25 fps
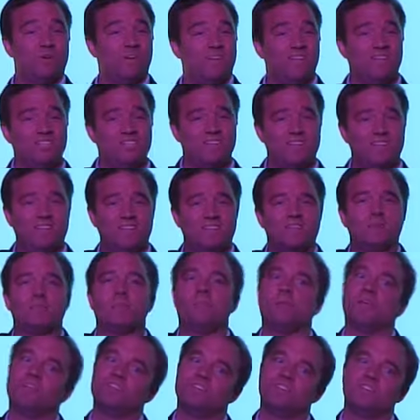Anyone eat cheese? I'm a
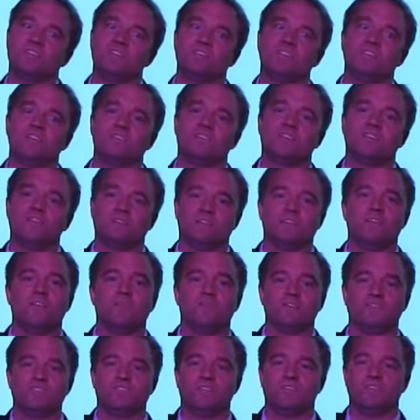big cheese eater,
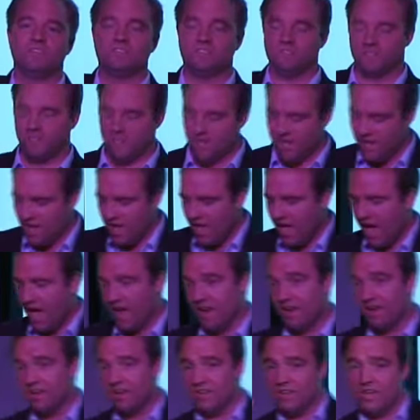love my cheese.
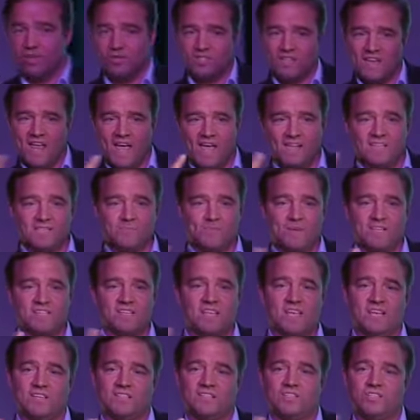And those Nairn's
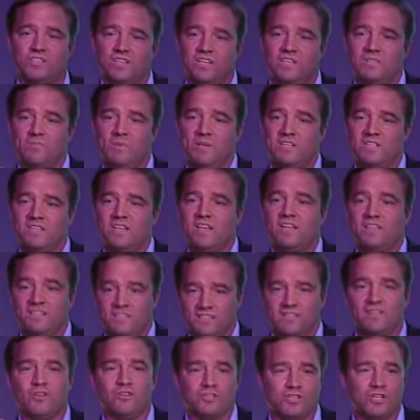biscuits, the cheese
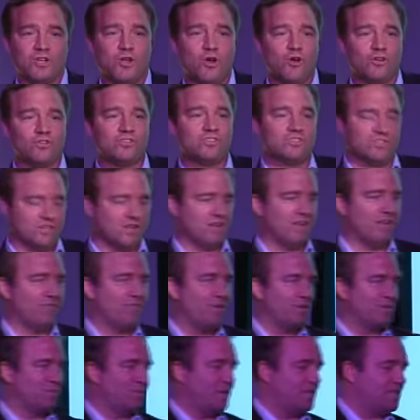biscuits, lots of nods, love
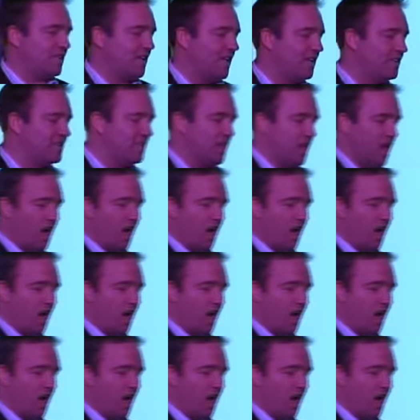those biscuits.